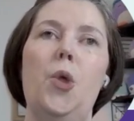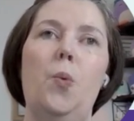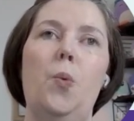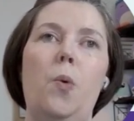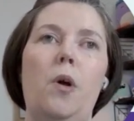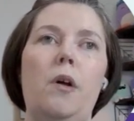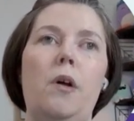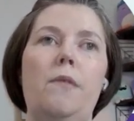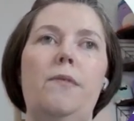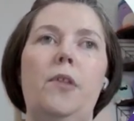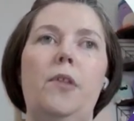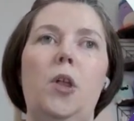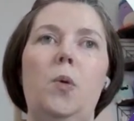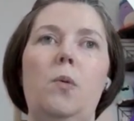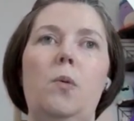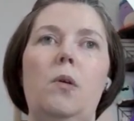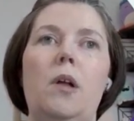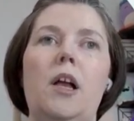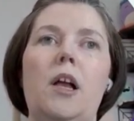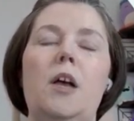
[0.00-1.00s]
The
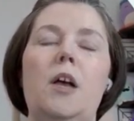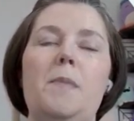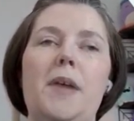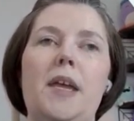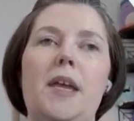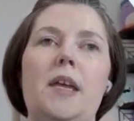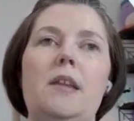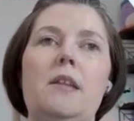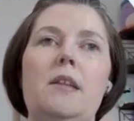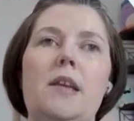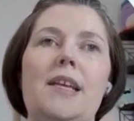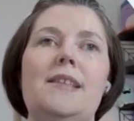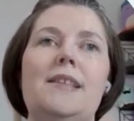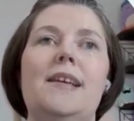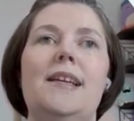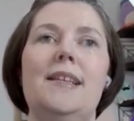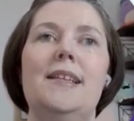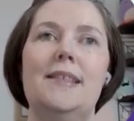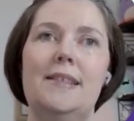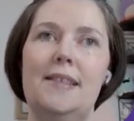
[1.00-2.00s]
workflow will come in.
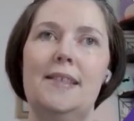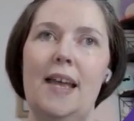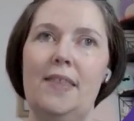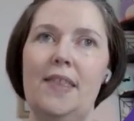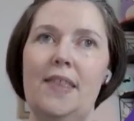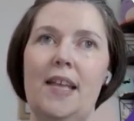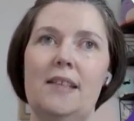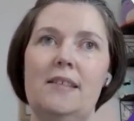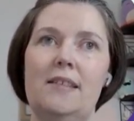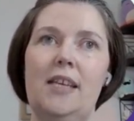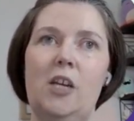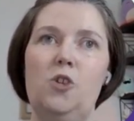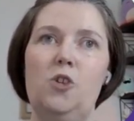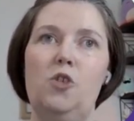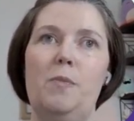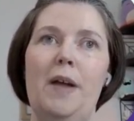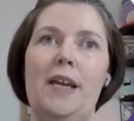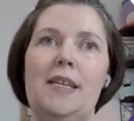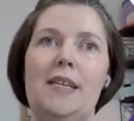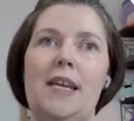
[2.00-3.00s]
It's going to set that
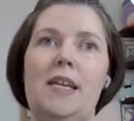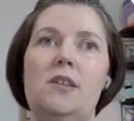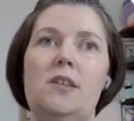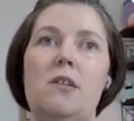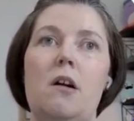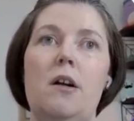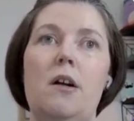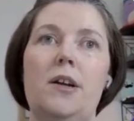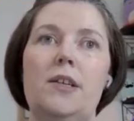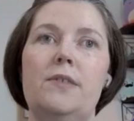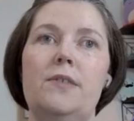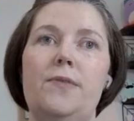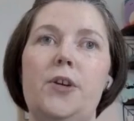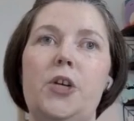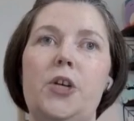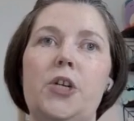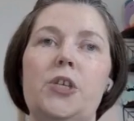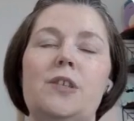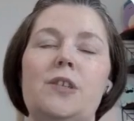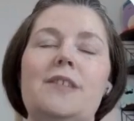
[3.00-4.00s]
schedule by date to August
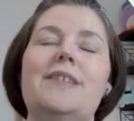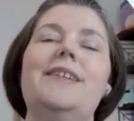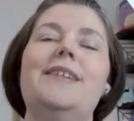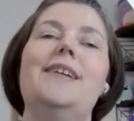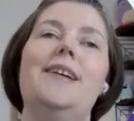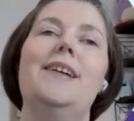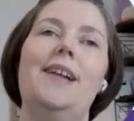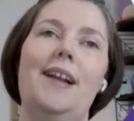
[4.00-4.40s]
1st,